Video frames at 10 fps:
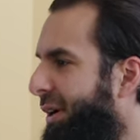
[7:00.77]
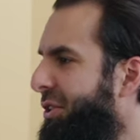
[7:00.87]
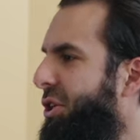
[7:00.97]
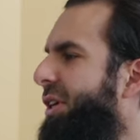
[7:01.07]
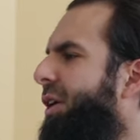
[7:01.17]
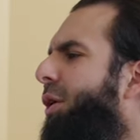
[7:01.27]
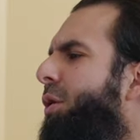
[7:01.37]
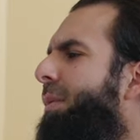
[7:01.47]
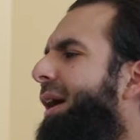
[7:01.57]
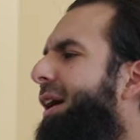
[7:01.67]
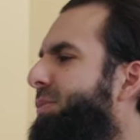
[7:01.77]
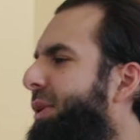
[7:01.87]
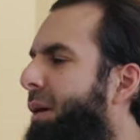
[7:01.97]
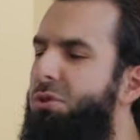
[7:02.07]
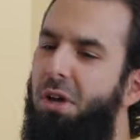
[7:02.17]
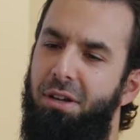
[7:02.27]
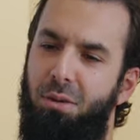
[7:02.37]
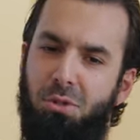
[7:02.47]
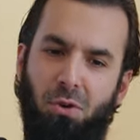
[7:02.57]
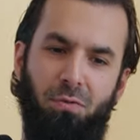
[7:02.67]
And she said, Oh, my husband, Abu Zara, he
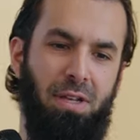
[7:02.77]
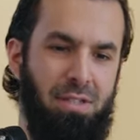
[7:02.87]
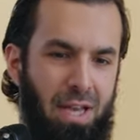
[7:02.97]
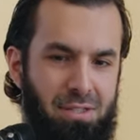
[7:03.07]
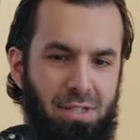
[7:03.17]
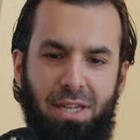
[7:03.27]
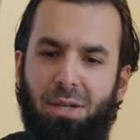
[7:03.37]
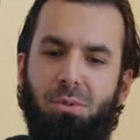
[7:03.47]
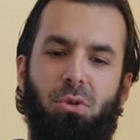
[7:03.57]
was so fantastic and he was